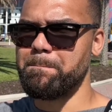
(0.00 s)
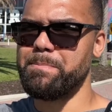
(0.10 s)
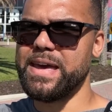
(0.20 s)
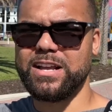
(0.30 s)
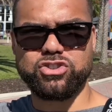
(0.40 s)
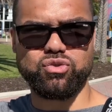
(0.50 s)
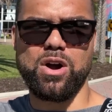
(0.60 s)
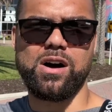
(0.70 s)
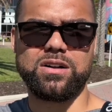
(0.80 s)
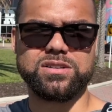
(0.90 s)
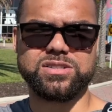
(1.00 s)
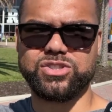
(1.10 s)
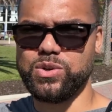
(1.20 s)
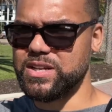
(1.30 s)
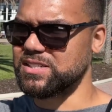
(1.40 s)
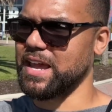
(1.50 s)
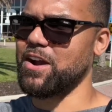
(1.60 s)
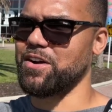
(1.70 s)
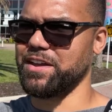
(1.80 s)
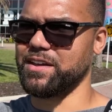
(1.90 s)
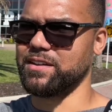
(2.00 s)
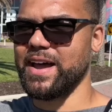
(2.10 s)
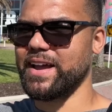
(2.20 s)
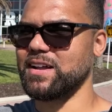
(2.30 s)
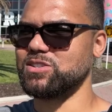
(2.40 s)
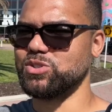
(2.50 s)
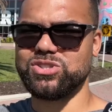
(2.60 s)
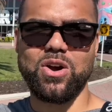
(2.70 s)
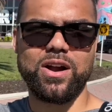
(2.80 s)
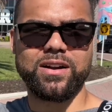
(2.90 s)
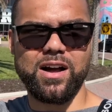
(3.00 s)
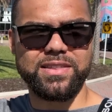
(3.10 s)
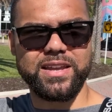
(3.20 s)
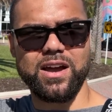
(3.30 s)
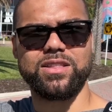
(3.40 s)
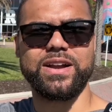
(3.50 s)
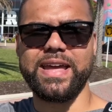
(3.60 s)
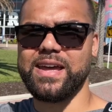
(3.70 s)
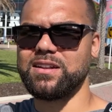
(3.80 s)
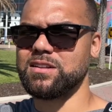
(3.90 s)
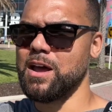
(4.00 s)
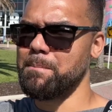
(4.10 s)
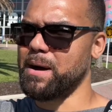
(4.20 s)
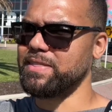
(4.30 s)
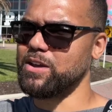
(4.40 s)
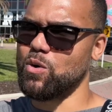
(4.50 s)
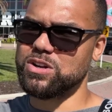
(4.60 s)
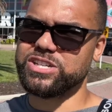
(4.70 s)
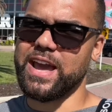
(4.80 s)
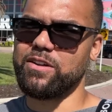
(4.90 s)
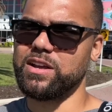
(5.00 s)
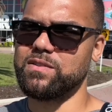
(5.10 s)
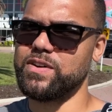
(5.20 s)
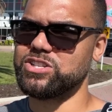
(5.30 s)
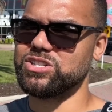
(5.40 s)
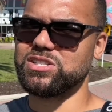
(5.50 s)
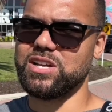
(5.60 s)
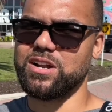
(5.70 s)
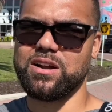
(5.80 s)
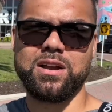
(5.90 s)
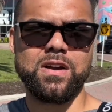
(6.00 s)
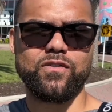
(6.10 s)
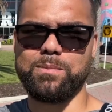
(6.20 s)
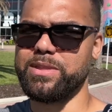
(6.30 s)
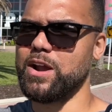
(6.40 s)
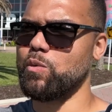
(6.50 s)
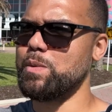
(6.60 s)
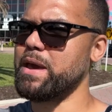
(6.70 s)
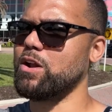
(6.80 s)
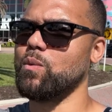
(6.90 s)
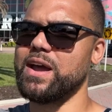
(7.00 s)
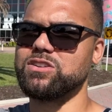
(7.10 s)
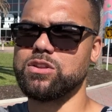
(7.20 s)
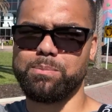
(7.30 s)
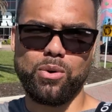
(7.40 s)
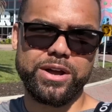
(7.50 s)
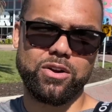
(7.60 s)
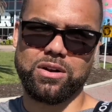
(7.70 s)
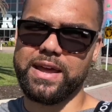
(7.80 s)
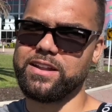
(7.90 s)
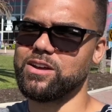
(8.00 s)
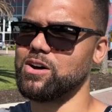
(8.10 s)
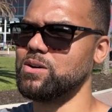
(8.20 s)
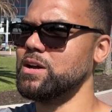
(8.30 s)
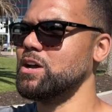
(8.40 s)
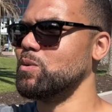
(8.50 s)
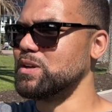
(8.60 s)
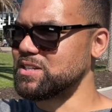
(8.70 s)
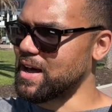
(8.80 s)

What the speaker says: big draws to this area. I got to start on the other end by the Orange County Convention Center. From there, we made our way to the Pointe Orlando, went to